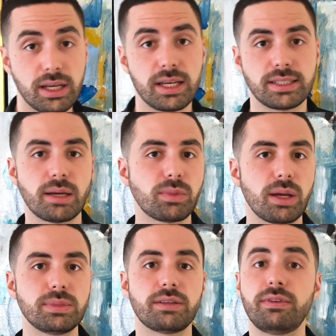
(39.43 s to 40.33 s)

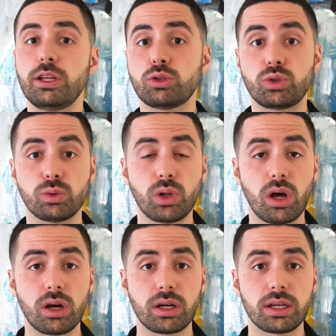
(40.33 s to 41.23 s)
Sometimes the video's too
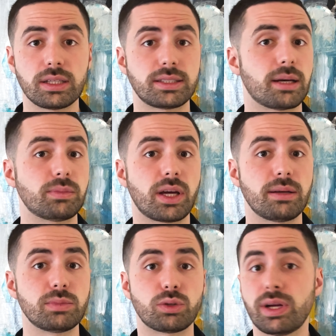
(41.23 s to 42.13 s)
long,
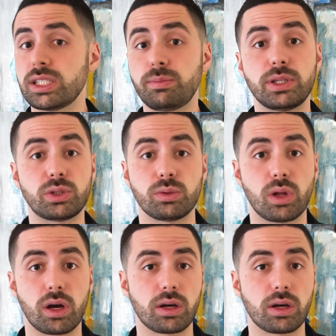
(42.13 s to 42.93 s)
sometimes the recipe's too long.